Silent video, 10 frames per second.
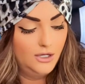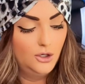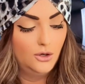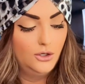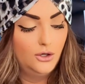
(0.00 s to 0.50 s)

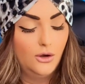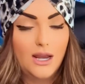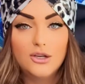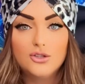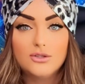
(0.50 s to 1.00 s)
your
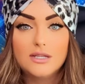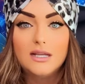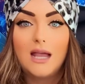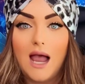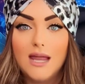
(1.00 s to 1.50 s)
angels
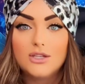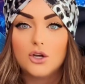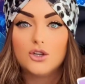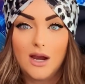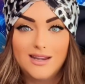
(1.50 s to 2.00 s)
and guides are
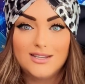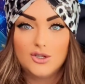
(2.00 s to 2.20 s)
trying to